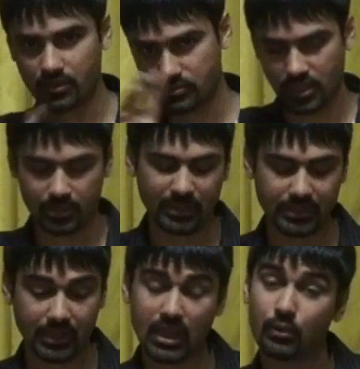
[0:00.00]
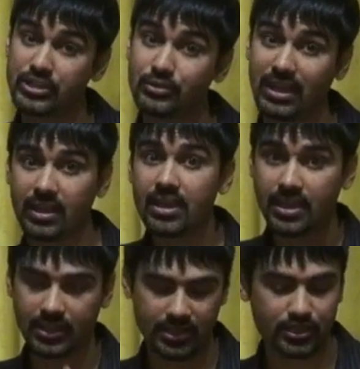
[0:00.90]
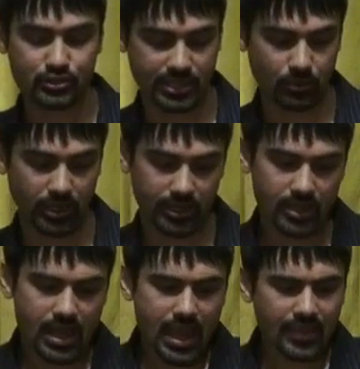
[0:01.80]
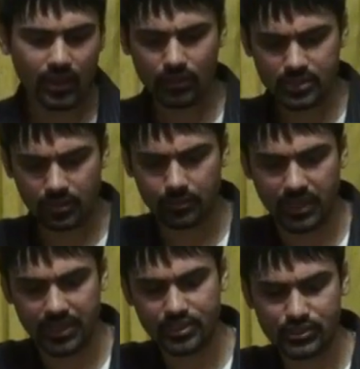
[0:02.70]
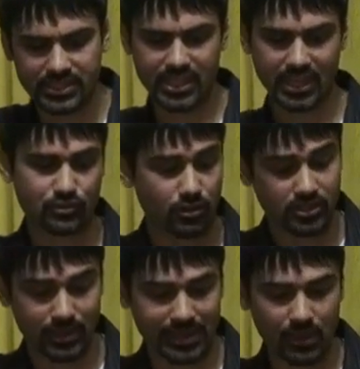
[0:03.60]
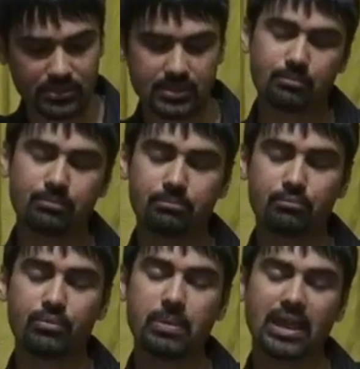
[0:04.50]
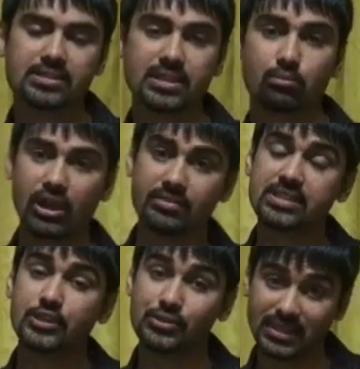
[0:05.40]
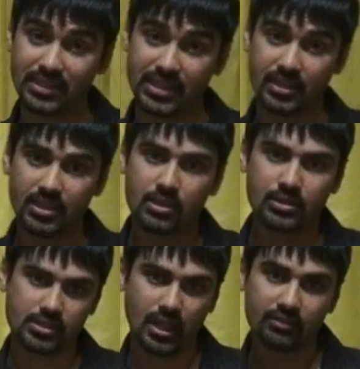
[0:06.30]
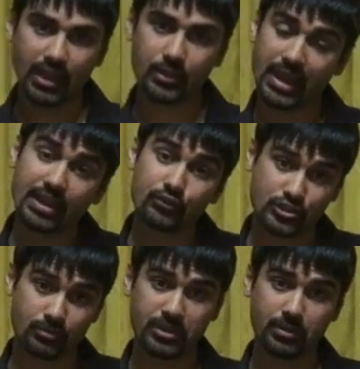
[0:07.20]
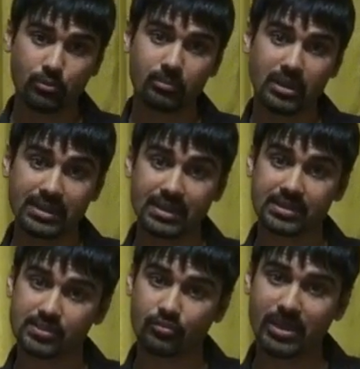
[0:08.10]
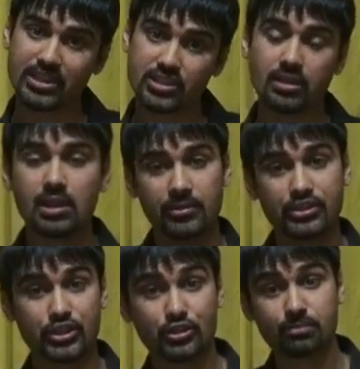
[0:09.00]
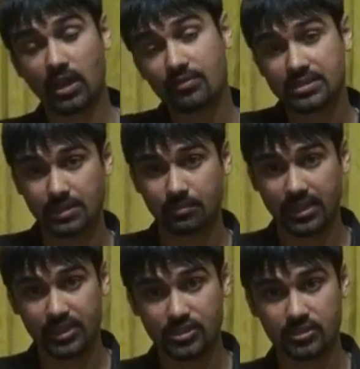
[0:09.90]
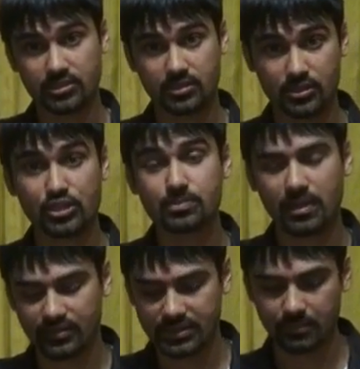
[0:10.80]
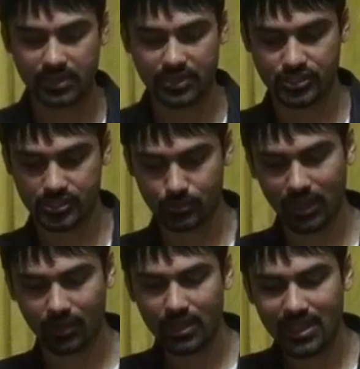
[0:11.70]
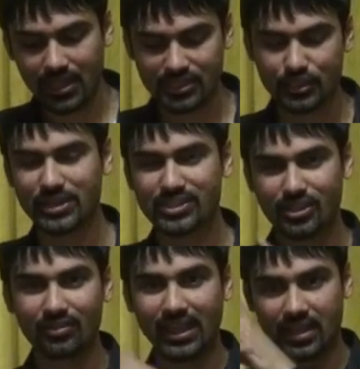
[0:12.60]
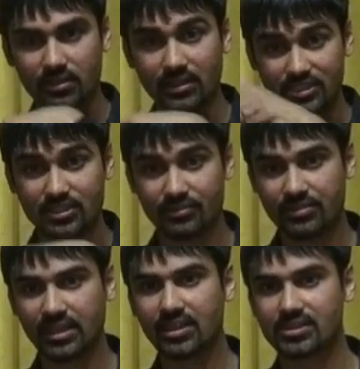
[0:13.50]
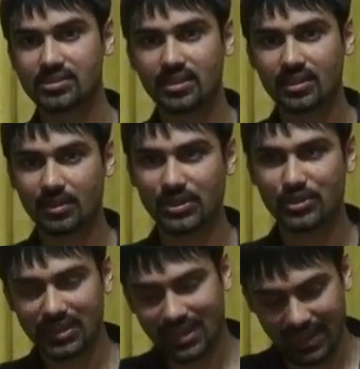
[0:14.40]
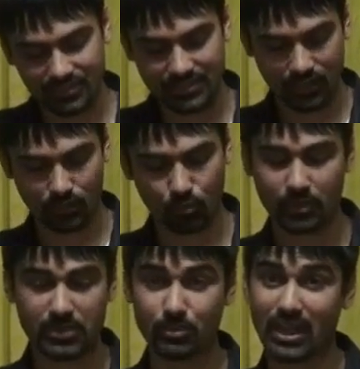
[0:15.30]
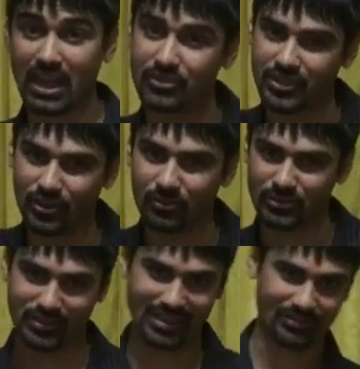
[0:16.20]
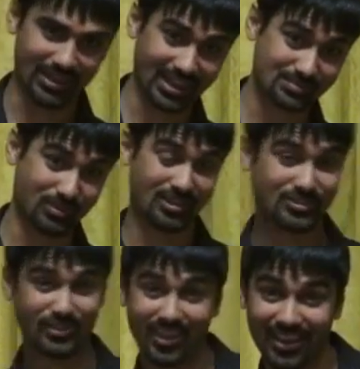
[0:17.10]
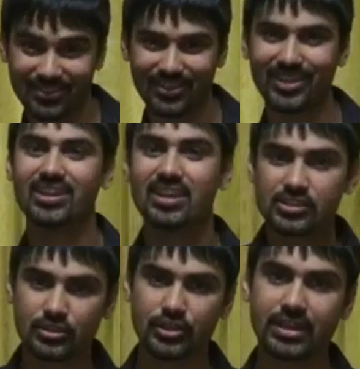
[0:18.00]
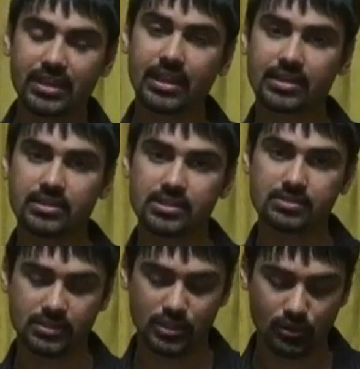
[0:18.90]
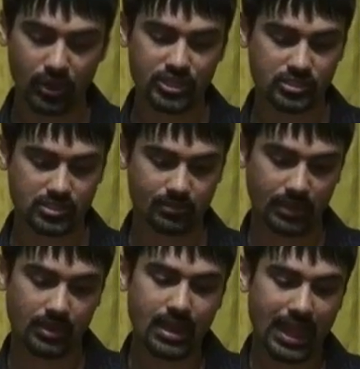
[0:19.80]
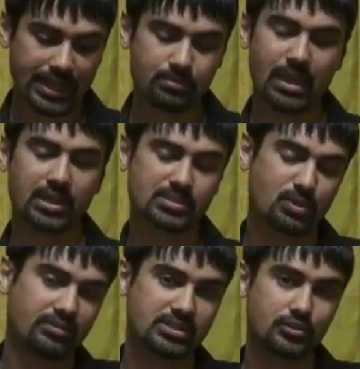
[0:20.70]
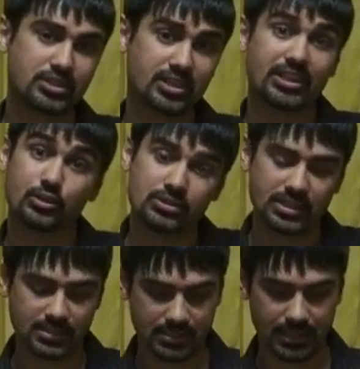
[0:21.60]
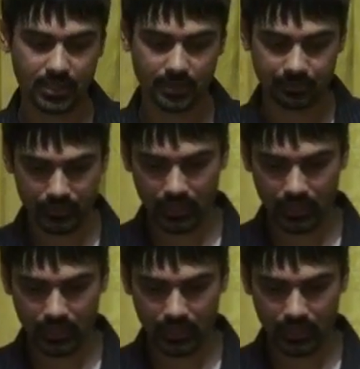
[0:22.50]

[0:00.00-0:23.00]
I'll talk about that, how we do that in an interesting way. And then also an interesting challenge for us right now is balancing privacy and utility. There's a lot of value add for some people about getting this information, but there's a huge privacy implications, there's huge privacy implications as well. Because when you saw that list of things, I mean, you could kind of tell what people have in their home. Do they have an Xbox or not, right? So you're getting at these new questions about how do you balance privacy and utility and who sees the data.